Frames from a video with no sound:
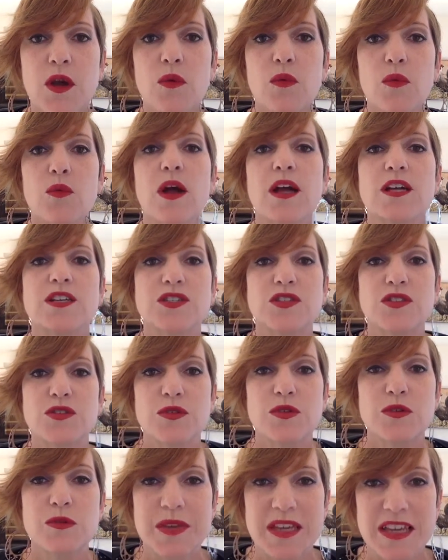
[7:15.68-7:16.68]
rush
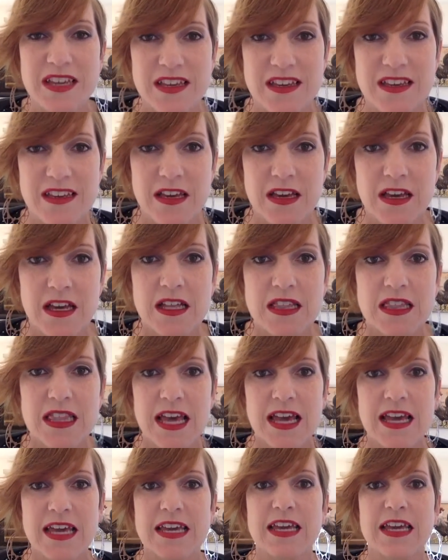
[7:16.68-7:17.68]
through me.
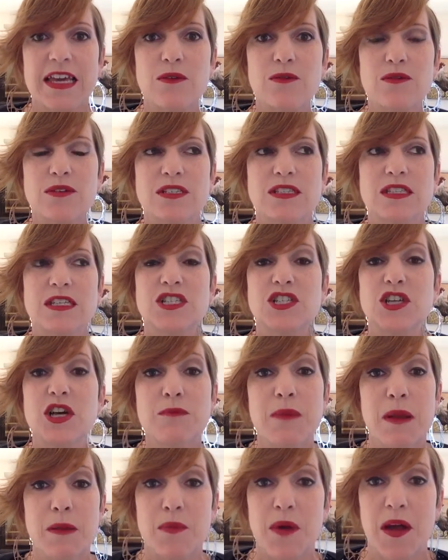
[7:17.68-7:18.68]
Like it took
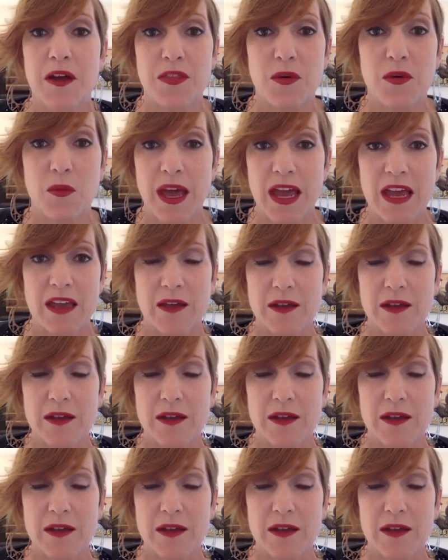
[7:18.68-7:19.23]
my breath away.